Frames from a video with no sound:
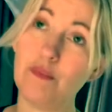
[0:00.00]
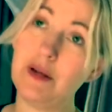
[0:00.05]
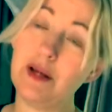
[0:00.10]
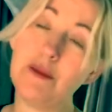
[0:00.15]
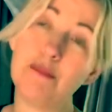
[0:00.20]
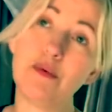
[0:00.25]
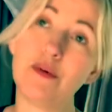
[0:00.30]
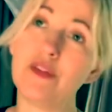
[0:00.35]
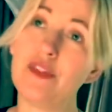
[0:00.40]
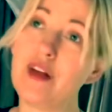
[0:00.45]

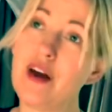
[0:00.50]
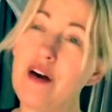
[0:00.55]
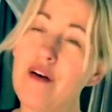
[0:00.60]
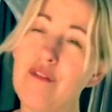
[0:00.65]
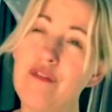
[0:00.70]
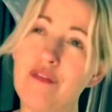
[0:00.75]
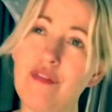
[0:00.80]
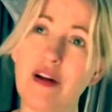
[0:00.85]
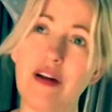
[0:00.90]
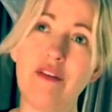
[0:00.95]
people that are
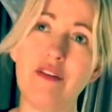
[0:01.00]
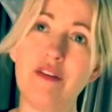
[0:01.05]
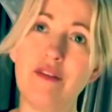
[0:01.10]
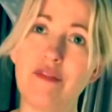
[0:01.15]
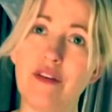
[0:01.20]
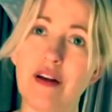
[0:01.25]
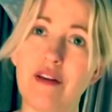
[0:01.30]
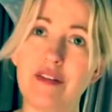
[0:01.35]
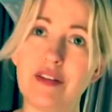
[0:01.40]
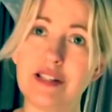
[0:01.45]
very,
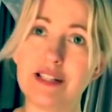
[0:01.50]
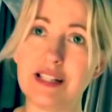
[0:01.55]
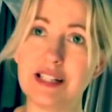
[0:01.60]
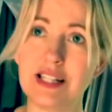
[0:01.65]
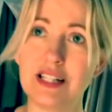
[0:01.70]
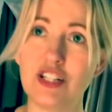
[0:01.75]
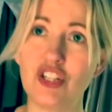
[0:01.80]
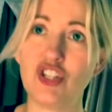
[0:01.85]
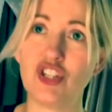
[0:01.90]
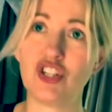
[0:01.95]
very
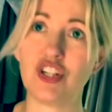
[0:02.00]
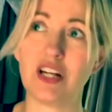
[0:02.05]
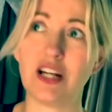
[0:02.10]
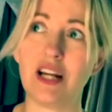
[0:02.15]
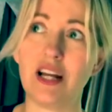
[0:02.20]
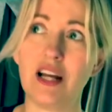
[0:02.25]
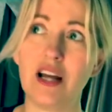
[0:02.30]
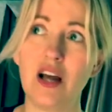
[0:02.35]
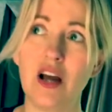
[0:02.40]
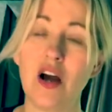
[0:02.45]

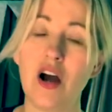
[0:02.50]
stingy